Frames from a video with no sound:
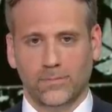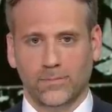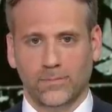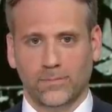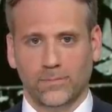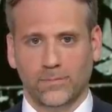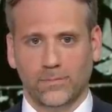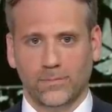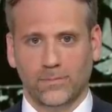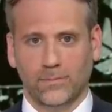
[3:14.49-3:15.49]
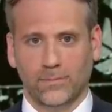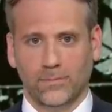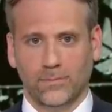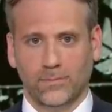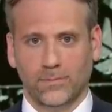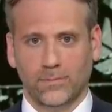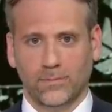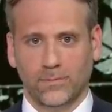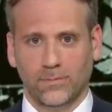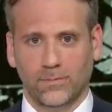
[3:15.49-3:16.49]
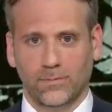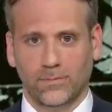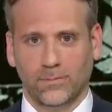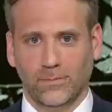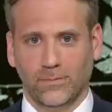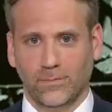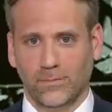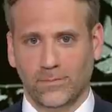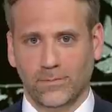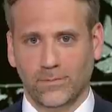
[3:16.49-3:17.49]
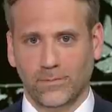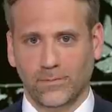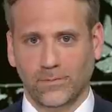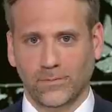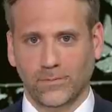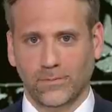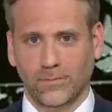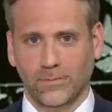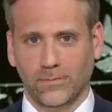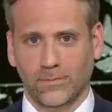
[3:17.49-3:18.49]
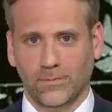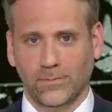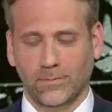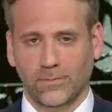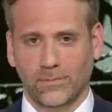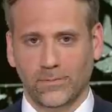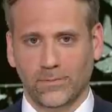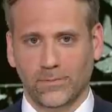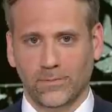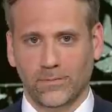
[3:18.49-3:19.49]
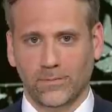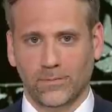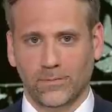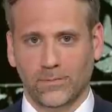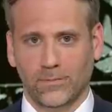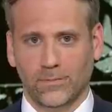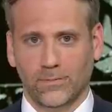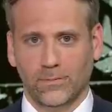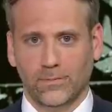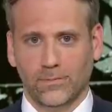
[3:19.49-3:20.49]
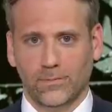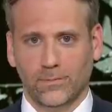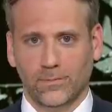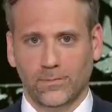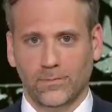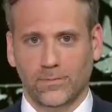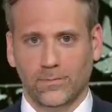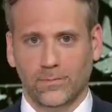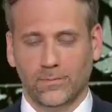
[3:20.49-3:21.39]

No words are spoken by the person on screen.